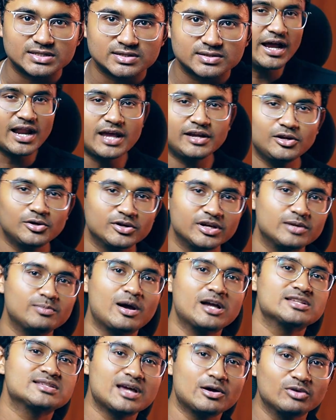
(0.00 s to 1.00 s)
And I know it
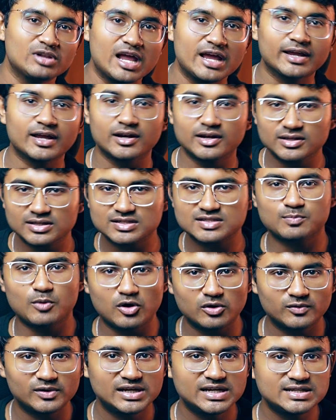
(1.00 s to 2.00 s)
might sound like another small
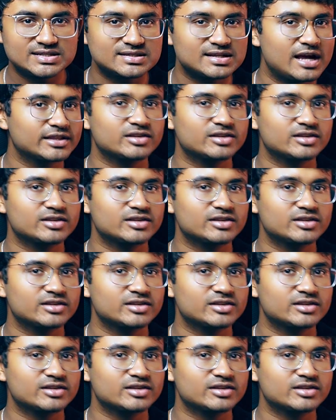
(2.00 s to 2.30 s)
release like